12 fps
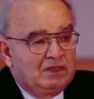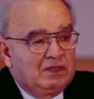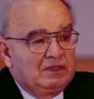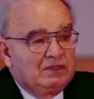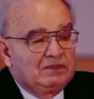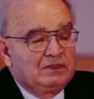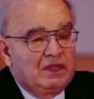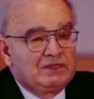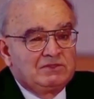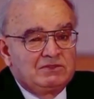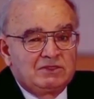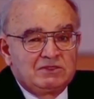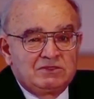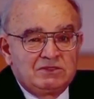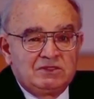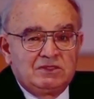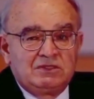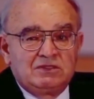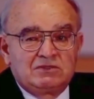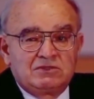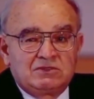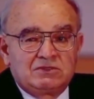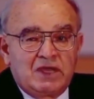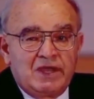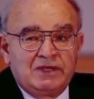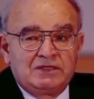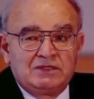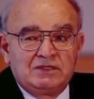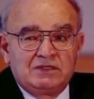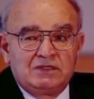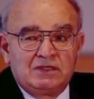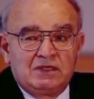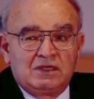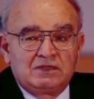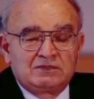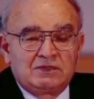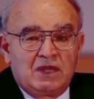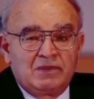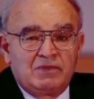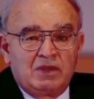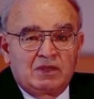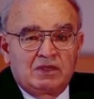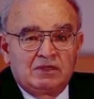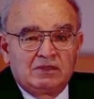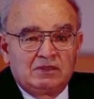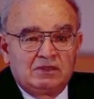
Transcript: And as you can see in the society, Starbucks